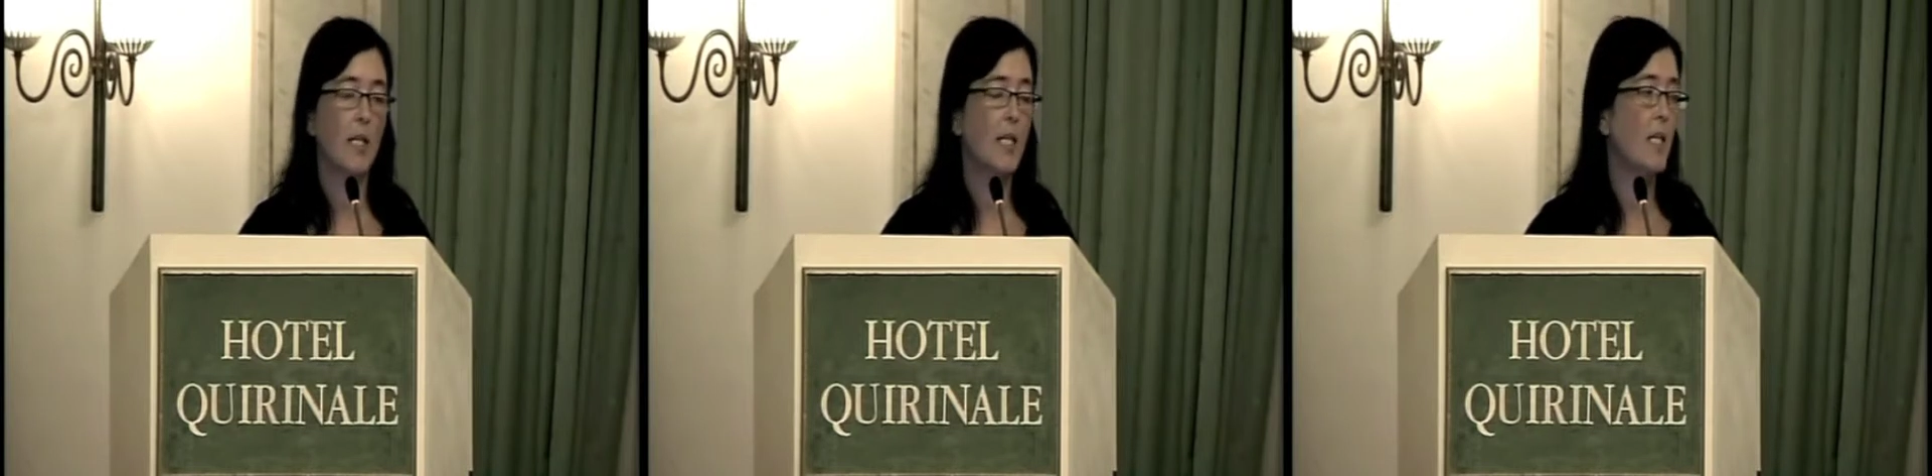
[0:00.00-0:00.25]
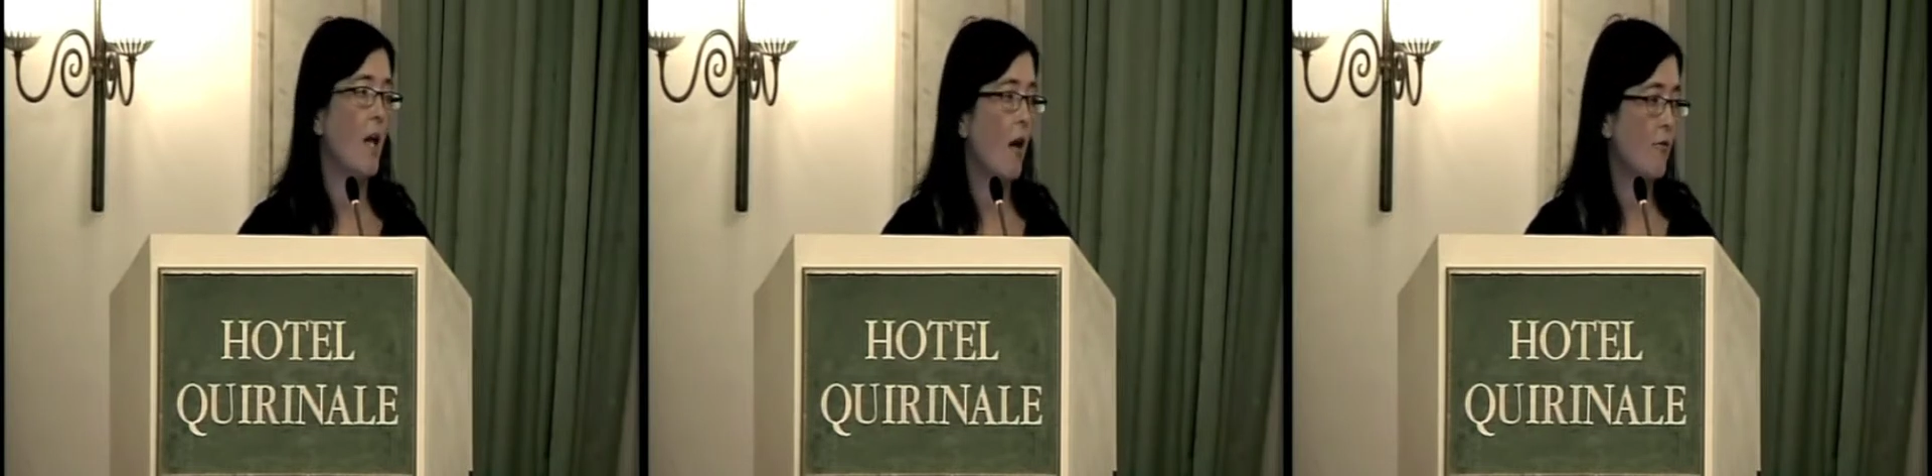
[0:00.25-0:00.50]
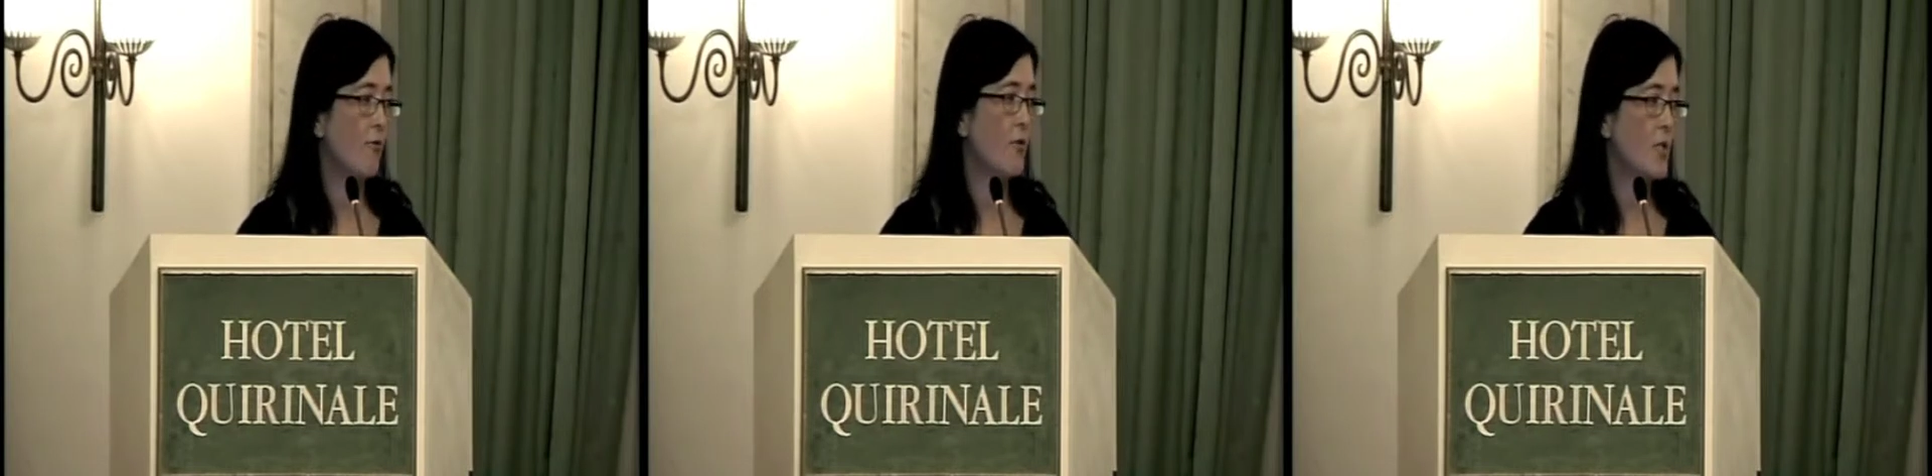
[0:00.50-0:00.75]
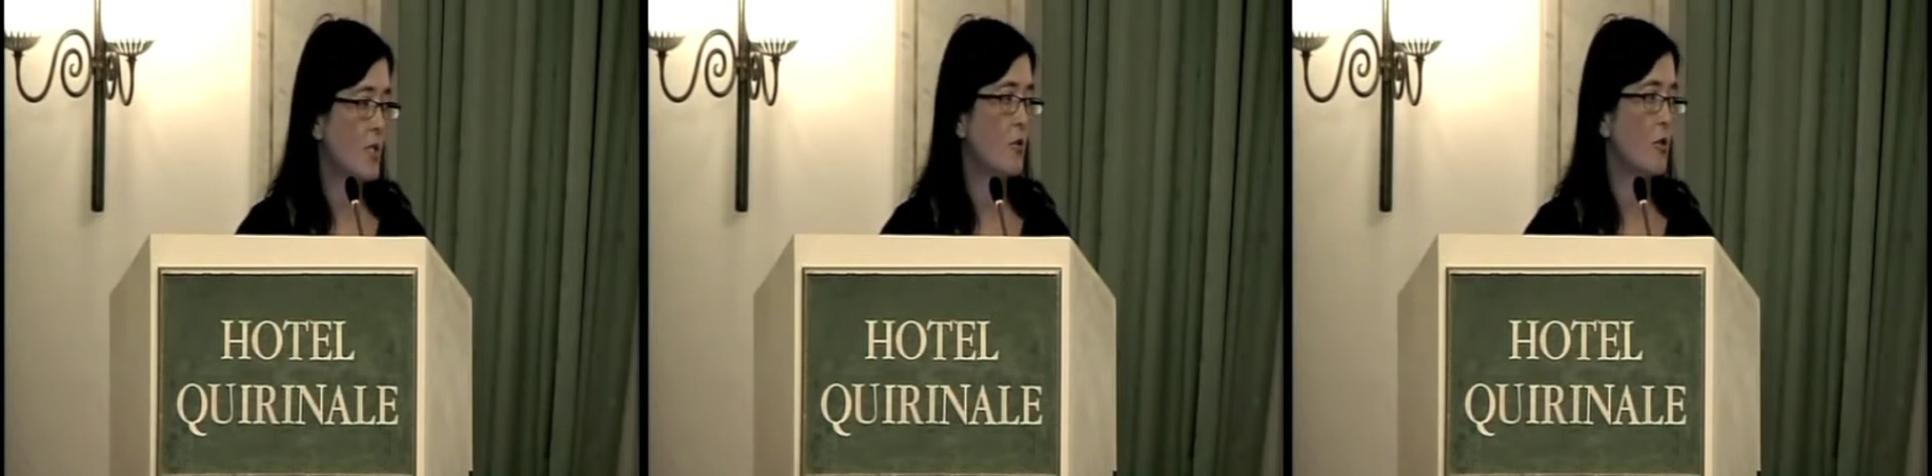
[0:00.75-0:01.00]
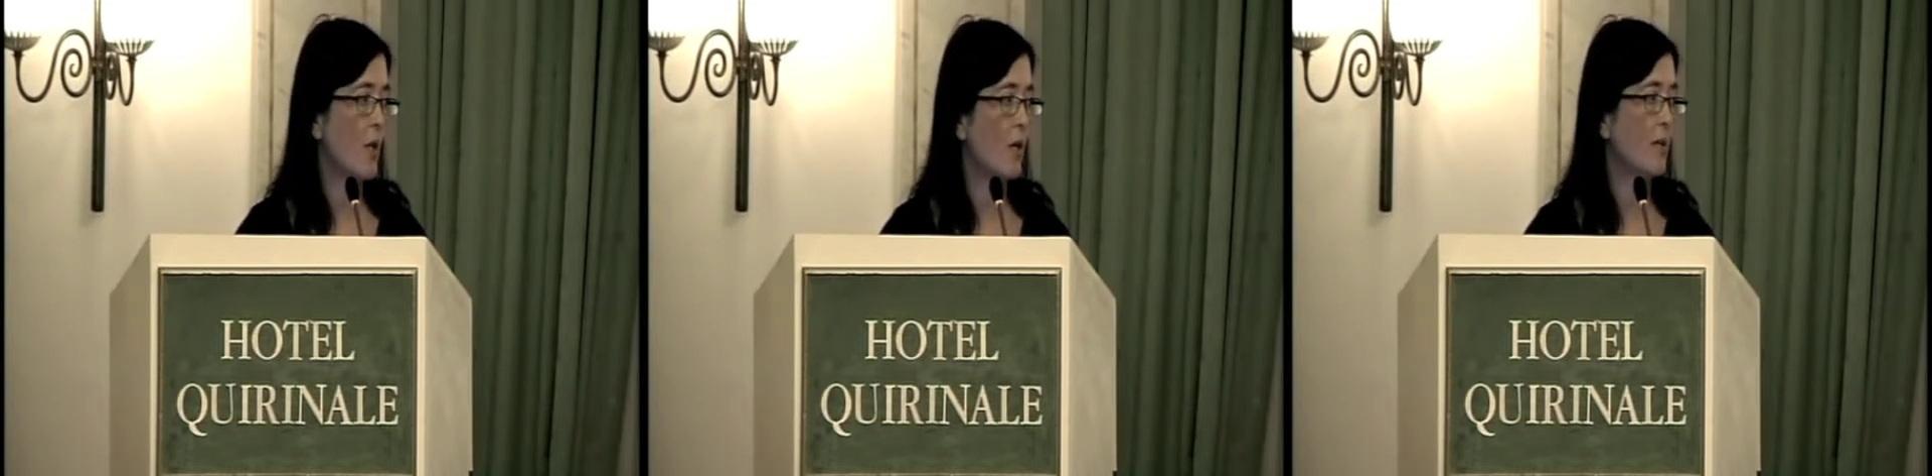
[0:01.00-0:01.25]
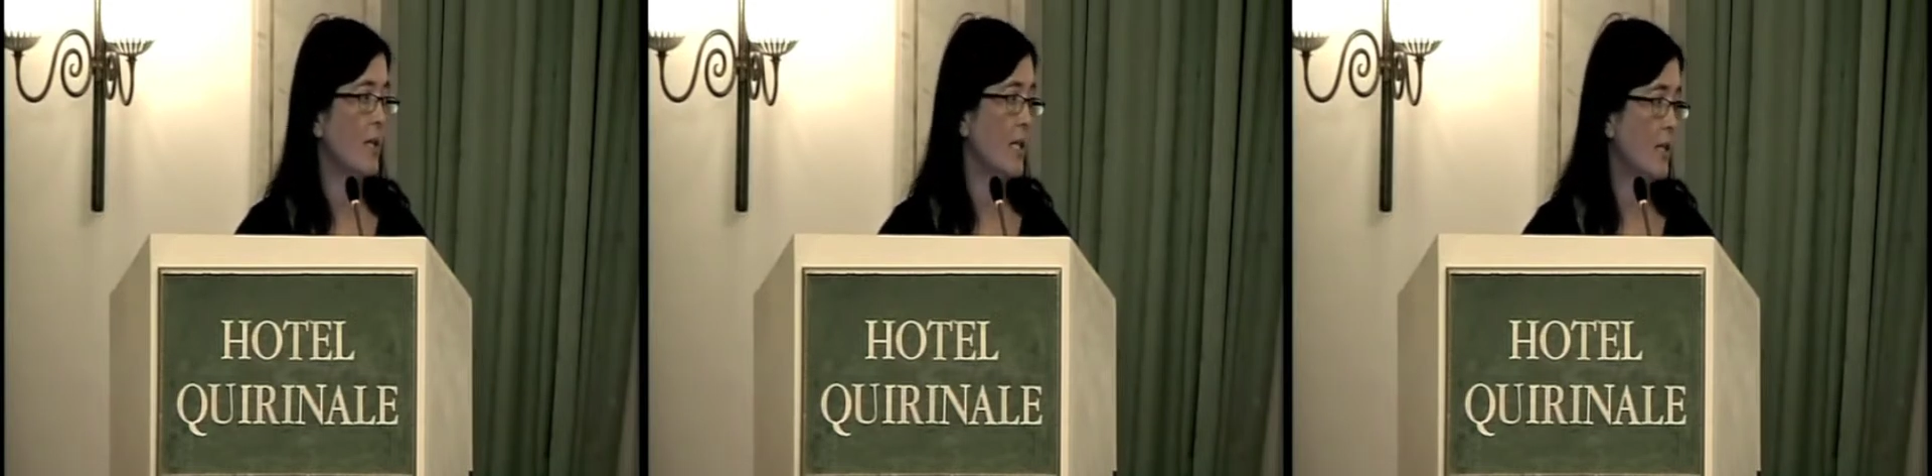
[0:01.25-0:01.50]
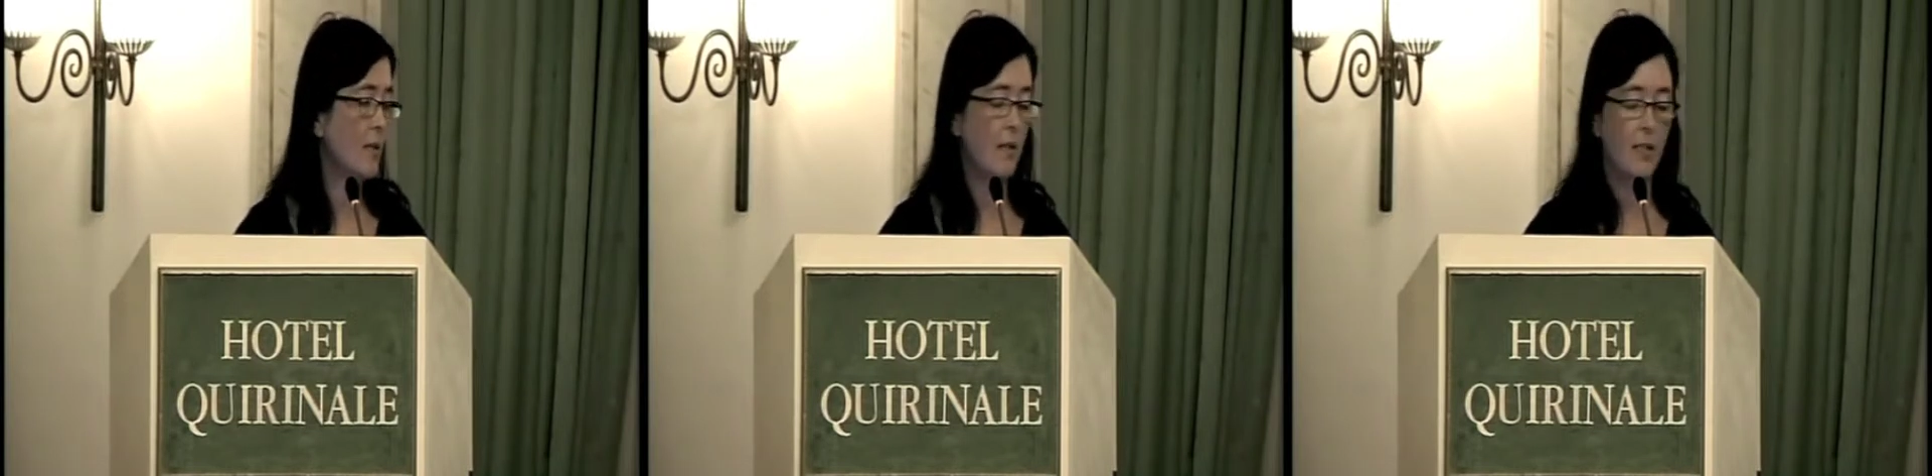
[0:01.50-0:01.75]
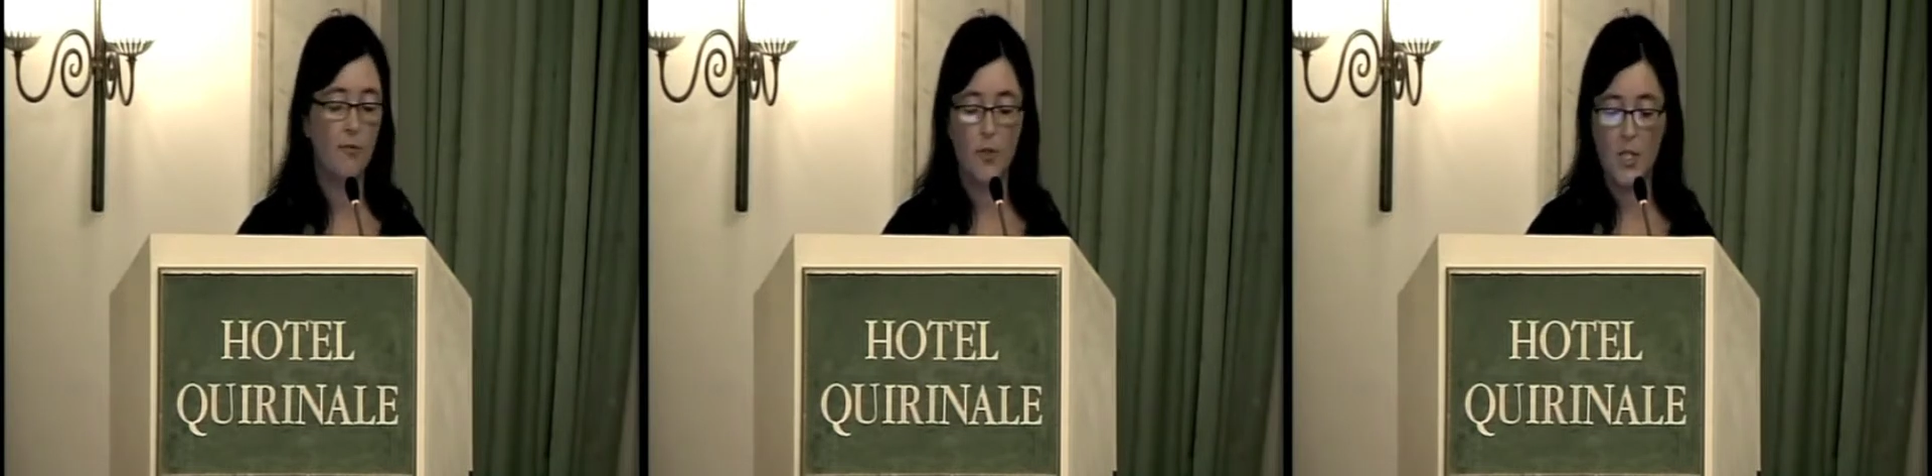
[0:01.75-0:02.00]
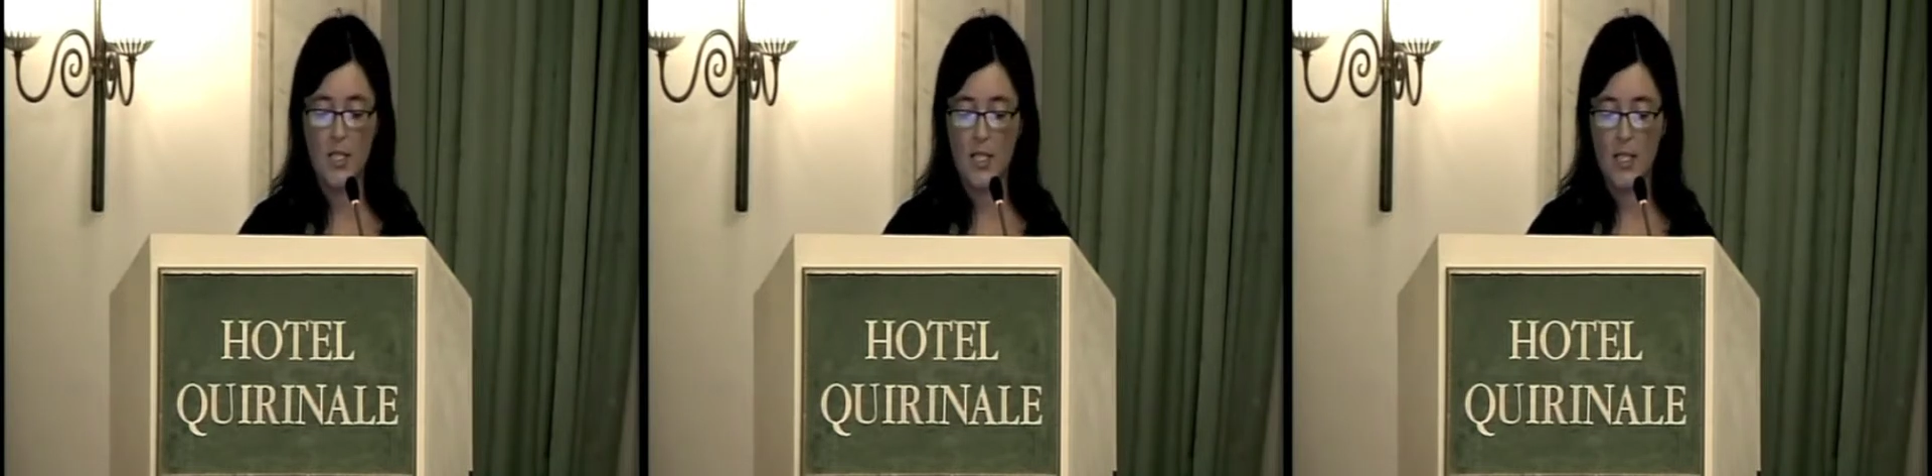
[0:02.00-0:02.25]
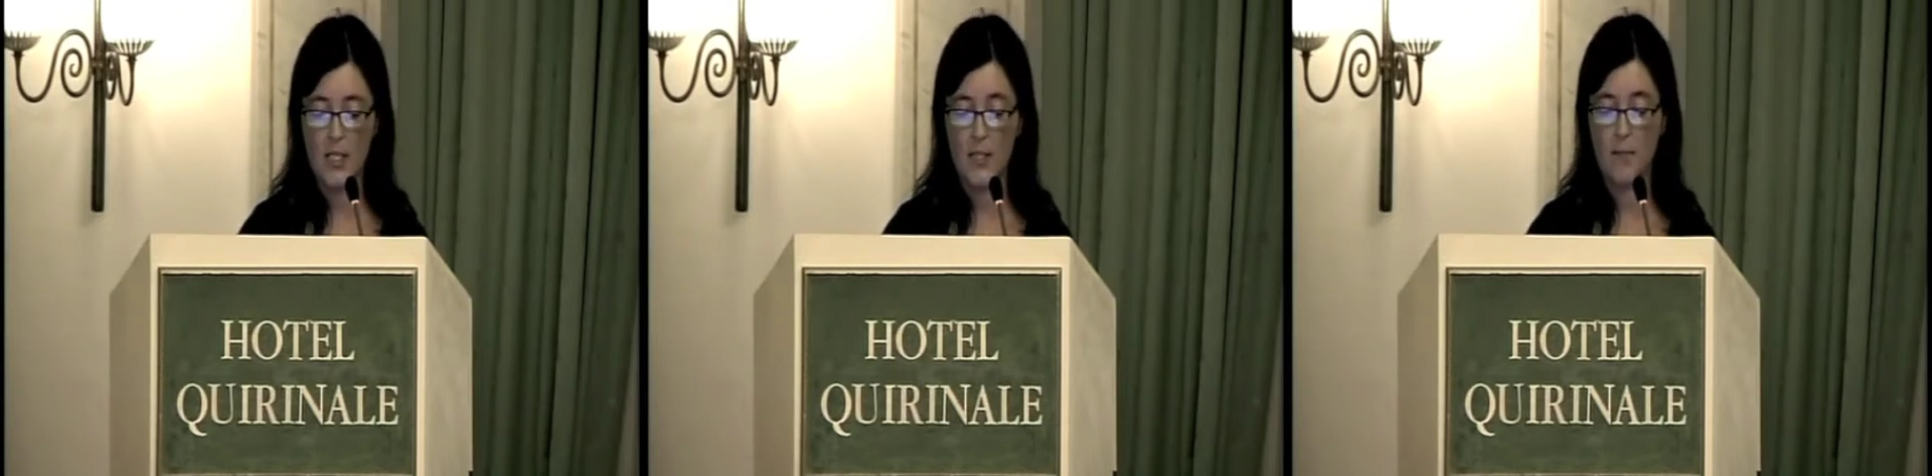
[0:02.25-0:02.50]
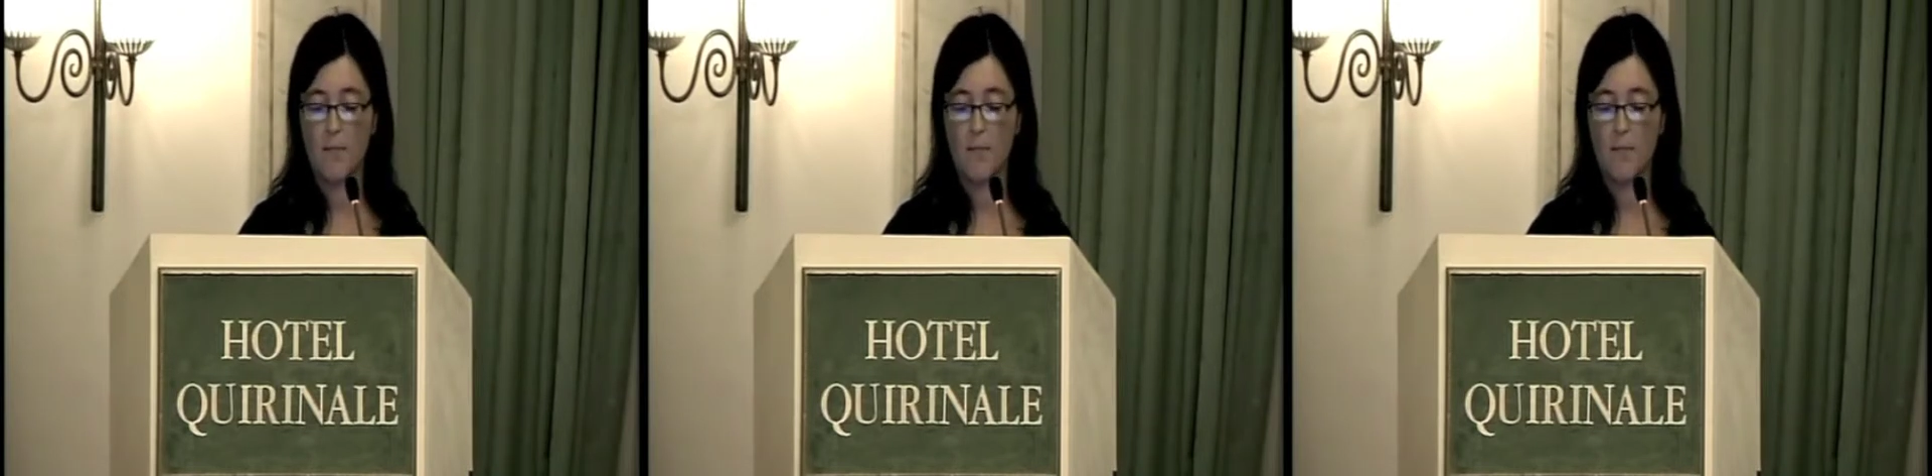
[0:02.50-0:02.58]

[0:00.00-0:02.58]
enough research done in Italy, for instance.